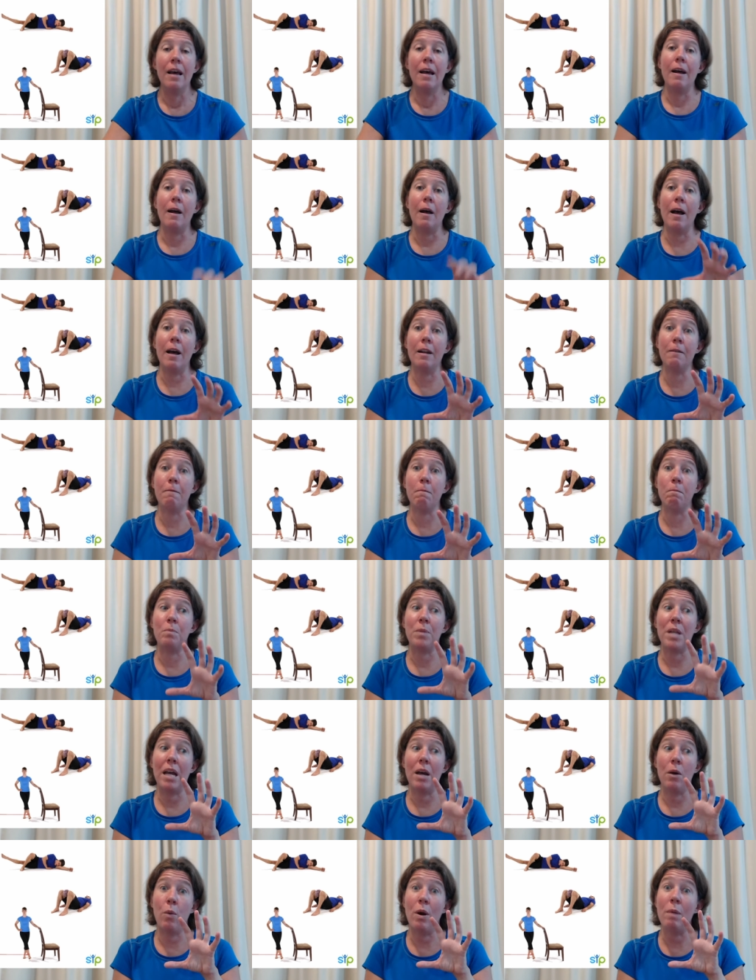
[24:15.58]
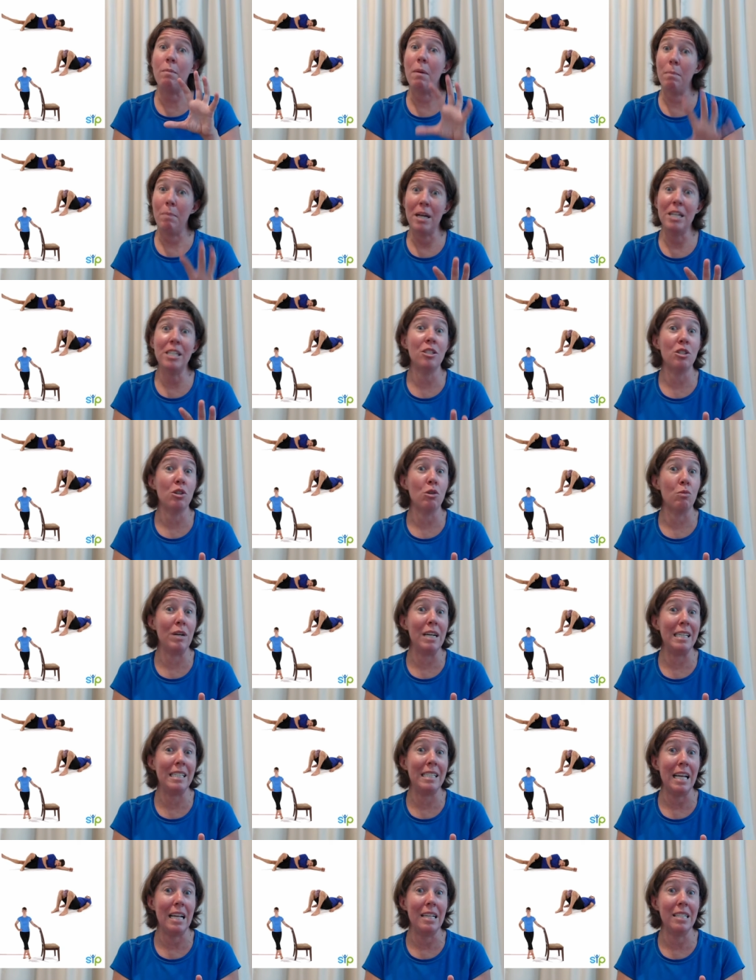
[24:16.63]
And when my patients are really
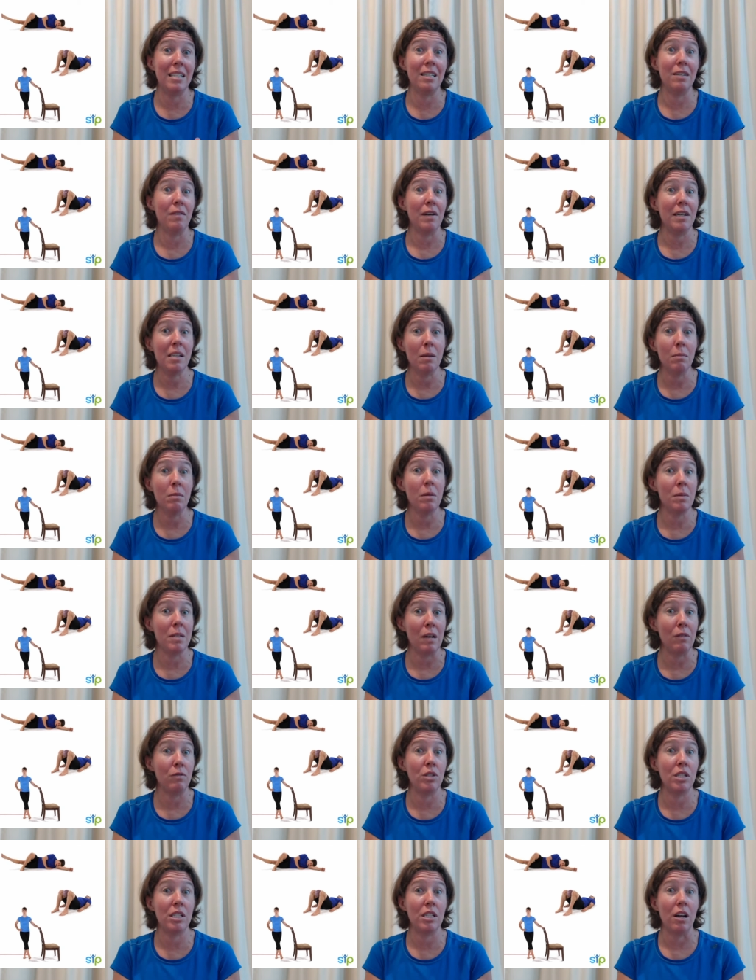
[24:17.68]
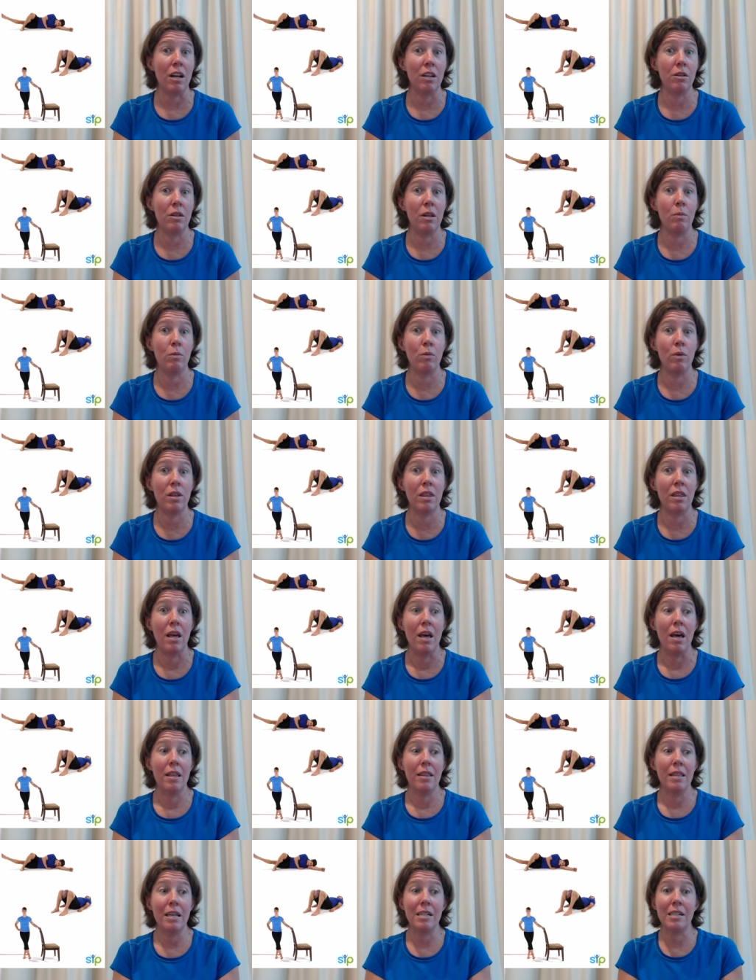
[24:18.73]
sensitive, I sometimes have to start them with
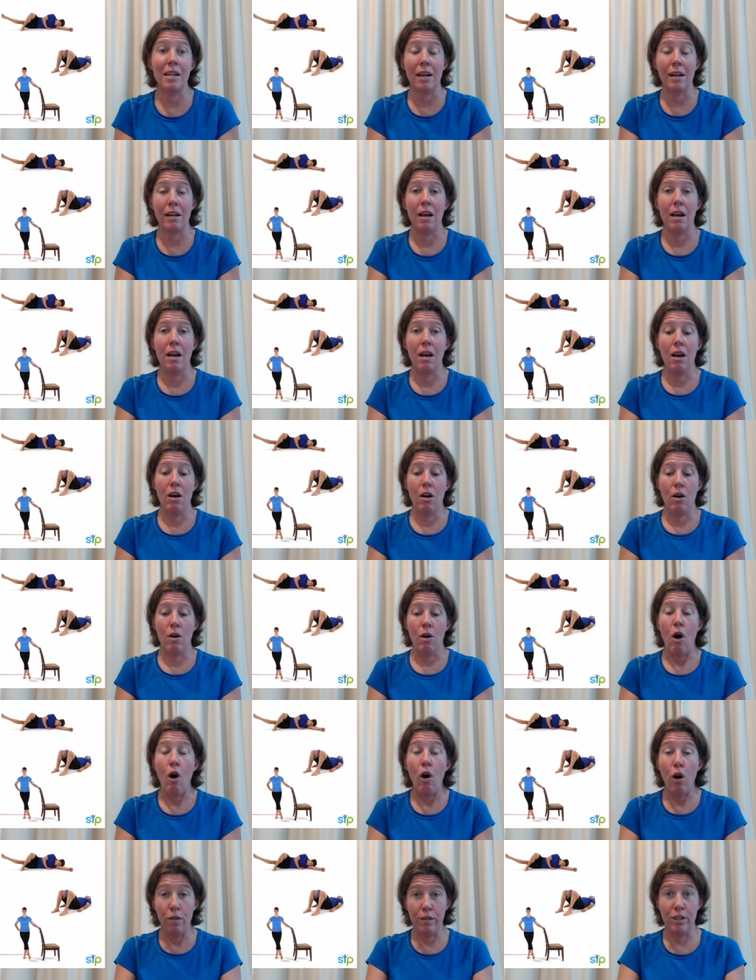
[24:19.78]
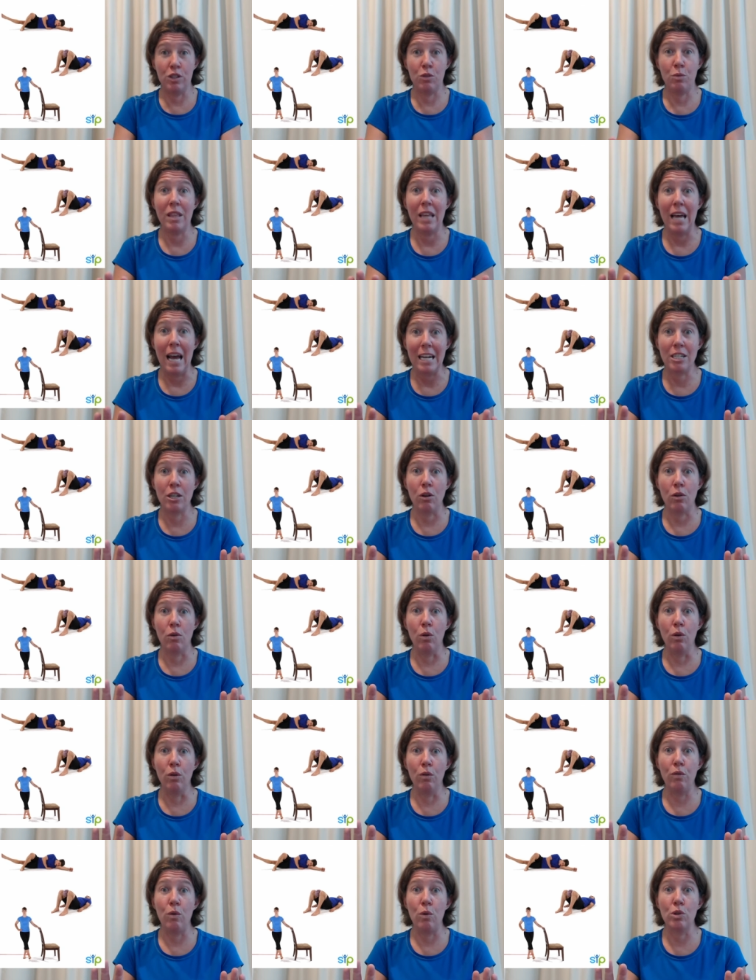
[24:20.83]
things like hovers, where they're actually on
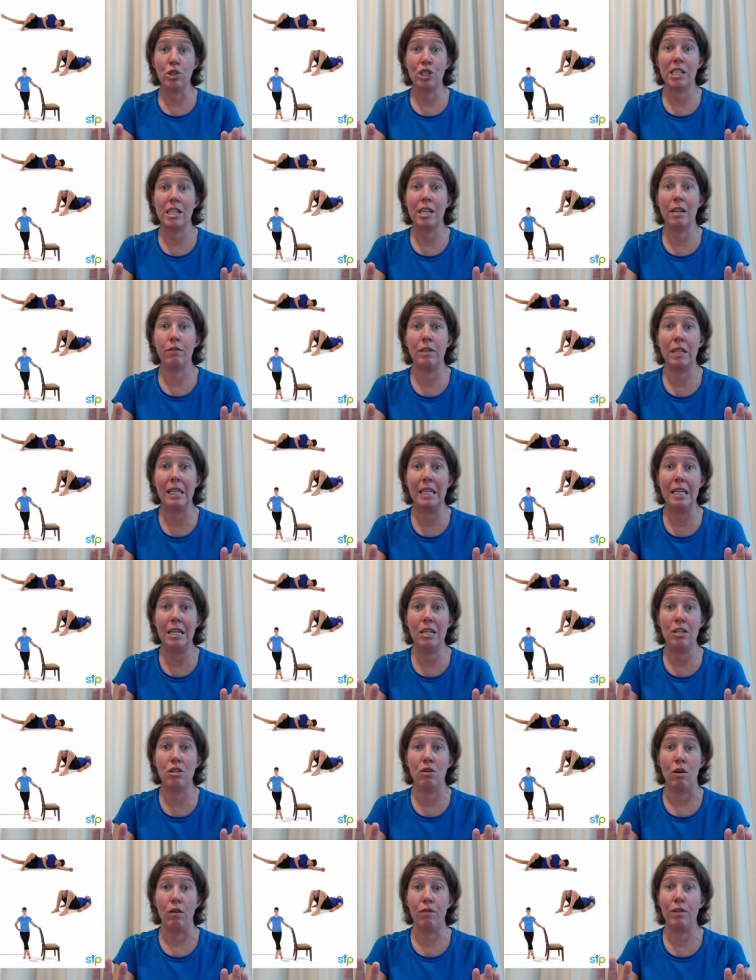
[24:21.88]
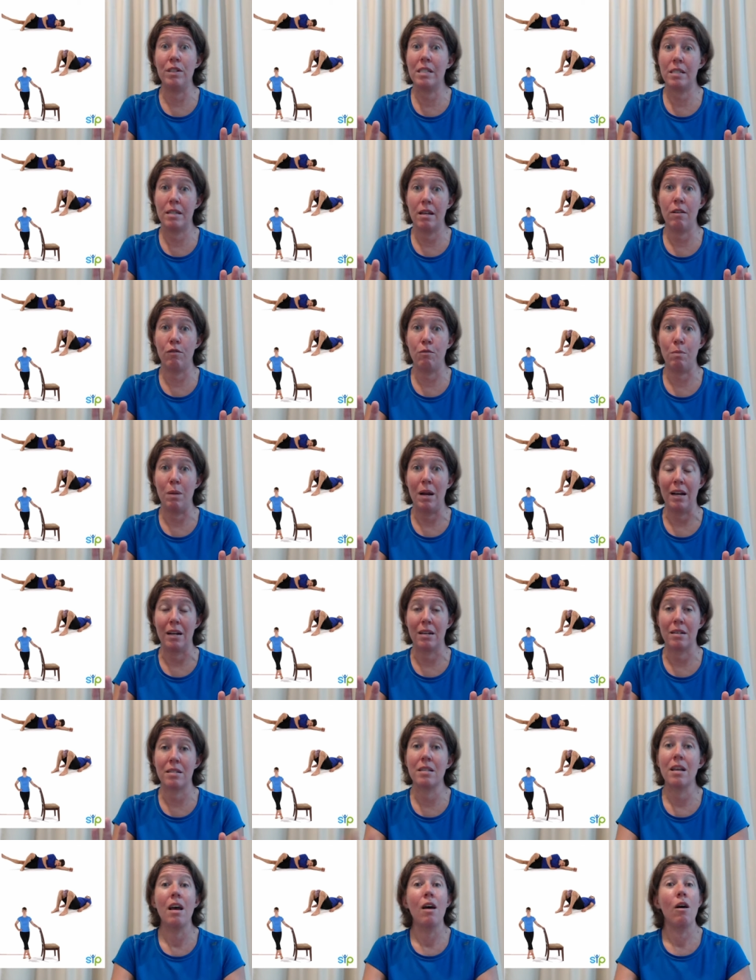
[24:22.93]
all fours just lifting knees off instead of
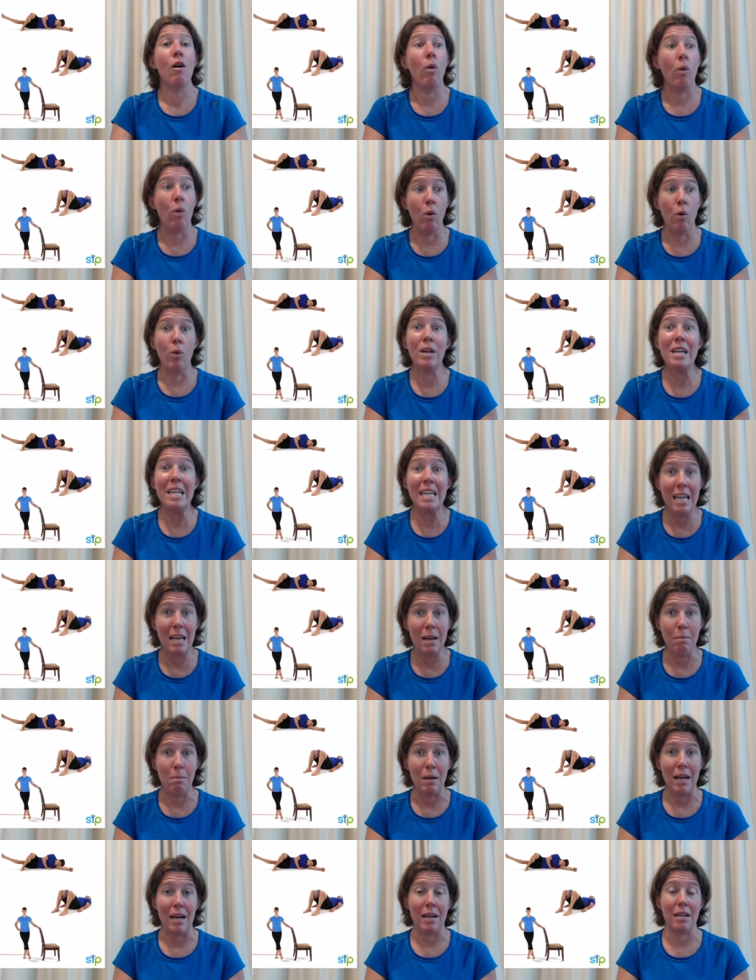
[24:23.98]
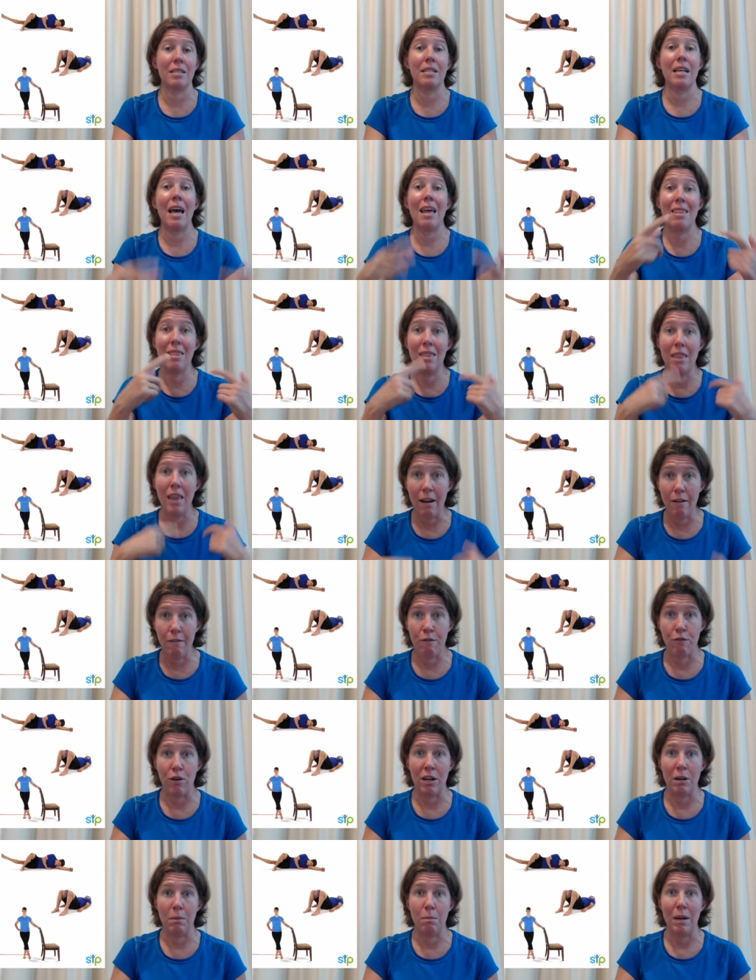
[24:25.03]
planks, or knee planks and then
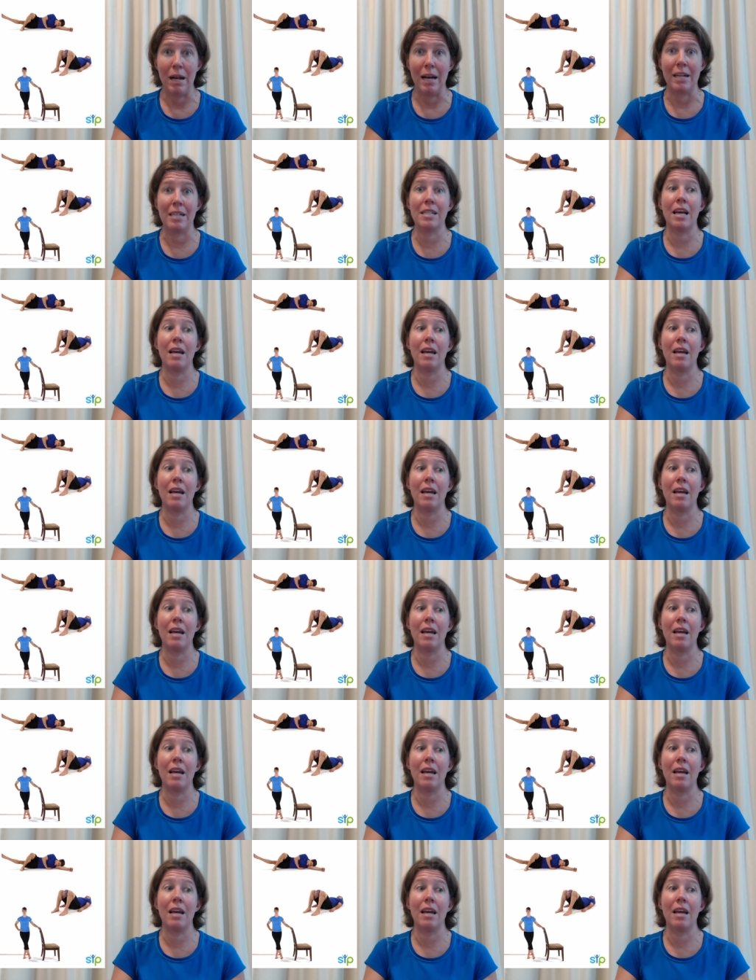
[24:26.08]
front planks.